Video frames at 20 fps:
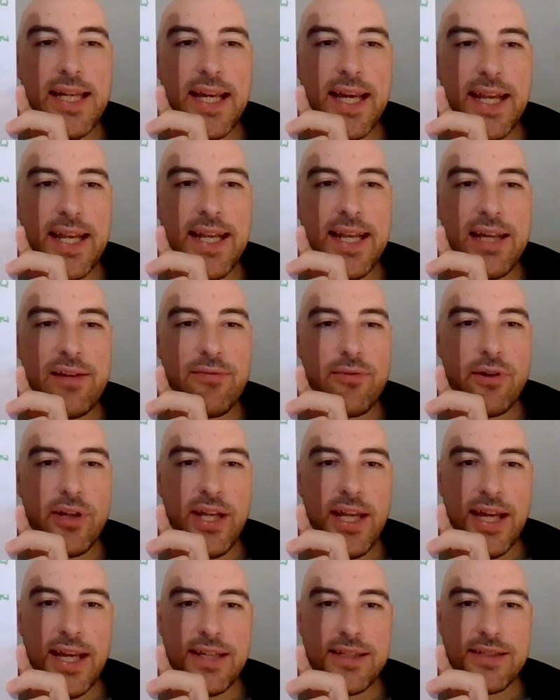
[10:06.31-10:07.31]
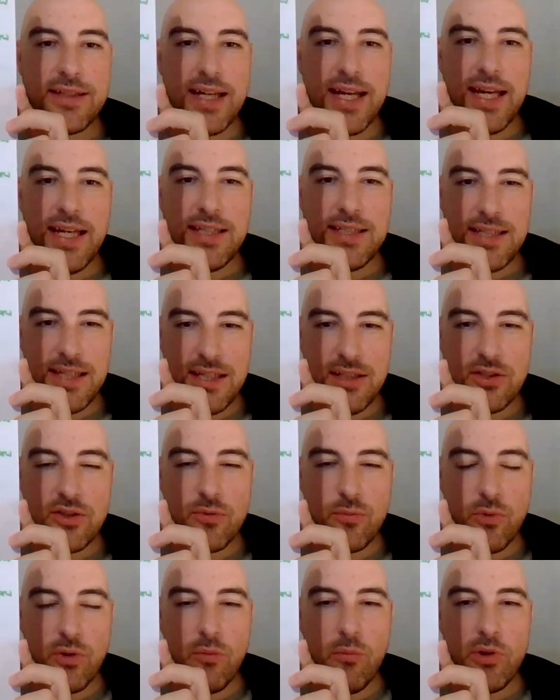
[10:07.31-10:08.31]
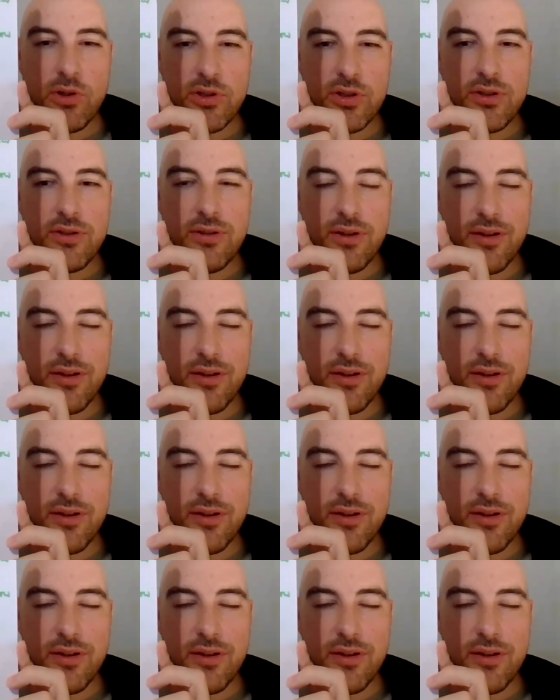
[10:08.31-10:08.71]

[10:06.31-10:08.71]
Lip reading: and Lafayette 18-1, which